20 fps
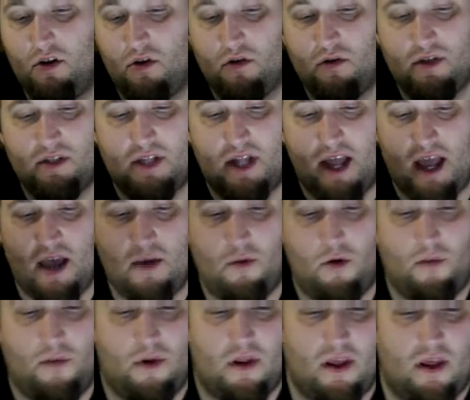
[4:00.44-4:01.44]
only reason I am
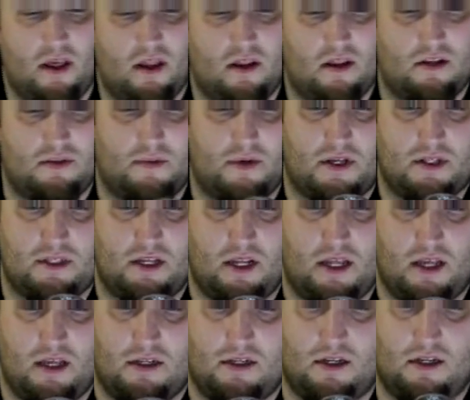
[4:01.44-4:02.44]
opening it is because it
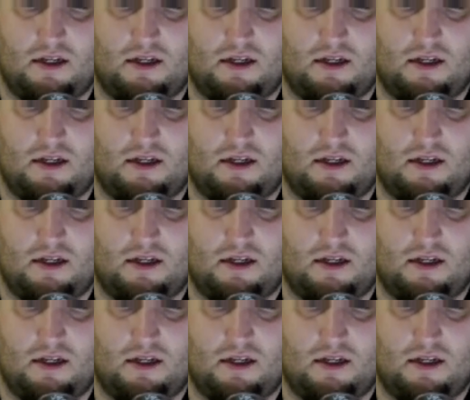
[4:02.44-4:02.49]
is a